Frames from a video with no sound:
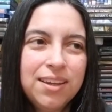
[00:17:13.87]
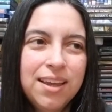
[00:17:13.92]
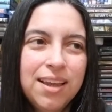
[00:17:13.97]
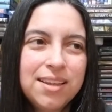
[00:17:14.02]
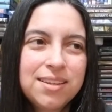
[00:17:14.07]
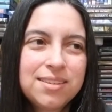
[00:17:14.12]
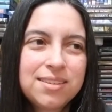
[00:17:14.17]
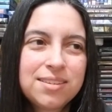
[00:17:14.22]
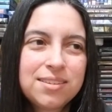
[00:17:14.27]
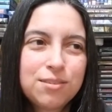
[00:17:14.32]

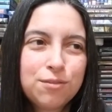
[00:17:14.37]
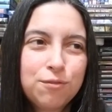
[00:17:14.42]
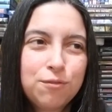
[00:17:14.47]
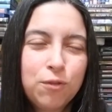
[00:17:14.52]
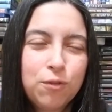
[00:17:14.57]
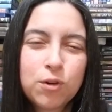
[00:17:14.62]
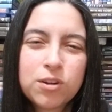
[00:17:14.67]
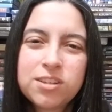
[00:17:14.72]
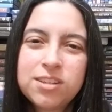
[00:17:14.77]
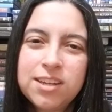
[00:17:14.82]
it's
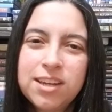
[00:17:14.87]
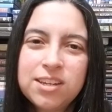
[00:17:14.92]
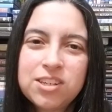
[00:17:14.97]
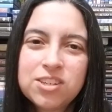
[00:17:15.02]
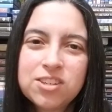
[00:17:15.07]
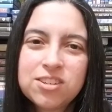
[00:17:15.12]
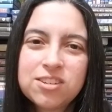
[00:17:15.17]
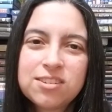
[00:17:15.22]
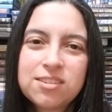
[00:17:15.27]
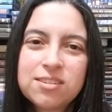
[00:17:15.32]
four
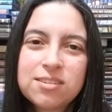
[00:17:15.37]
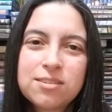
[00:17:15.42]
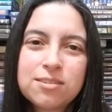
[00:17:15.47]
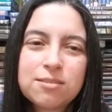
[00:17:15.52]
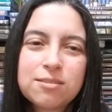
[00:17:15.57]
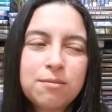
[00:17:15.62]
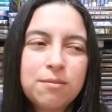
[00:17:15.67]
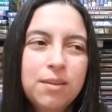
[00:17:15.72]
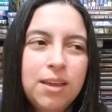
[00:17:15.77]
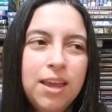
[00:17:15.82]

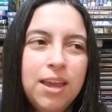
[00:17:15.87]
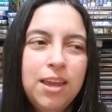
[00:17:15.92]
stages